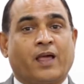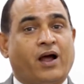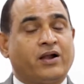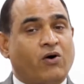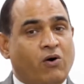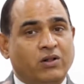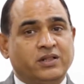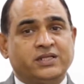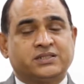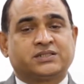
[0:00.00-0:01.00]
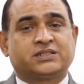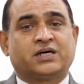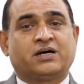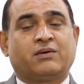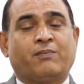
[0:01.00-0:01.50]
and all these
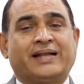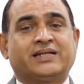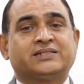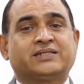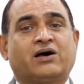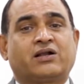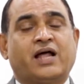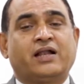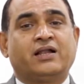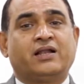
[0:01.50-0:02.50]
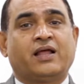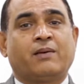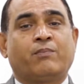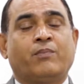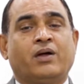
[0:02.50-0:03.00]
matters are done in a
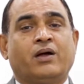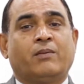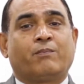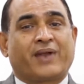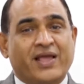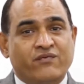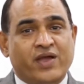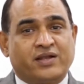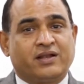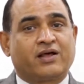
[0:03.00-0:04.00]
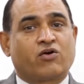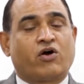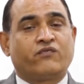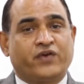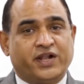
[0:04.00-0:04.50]
private, in a
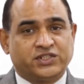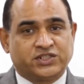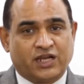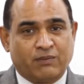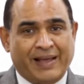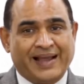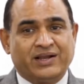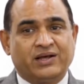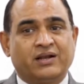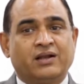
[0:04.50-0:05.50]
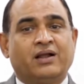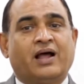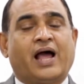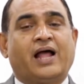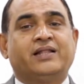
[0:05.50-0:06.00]
confidential manner,
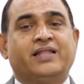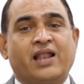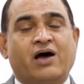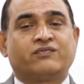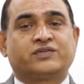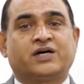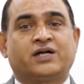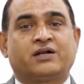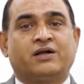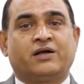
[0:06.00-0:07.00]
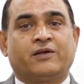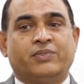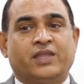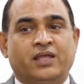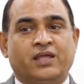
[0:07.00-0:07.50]
and thereafter
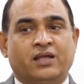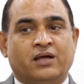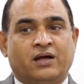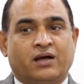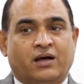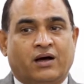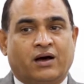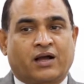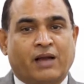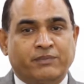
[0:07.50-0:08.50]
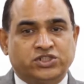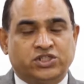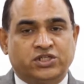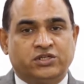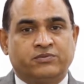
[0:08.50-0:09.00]
the
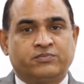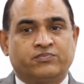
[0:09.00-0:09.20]
committee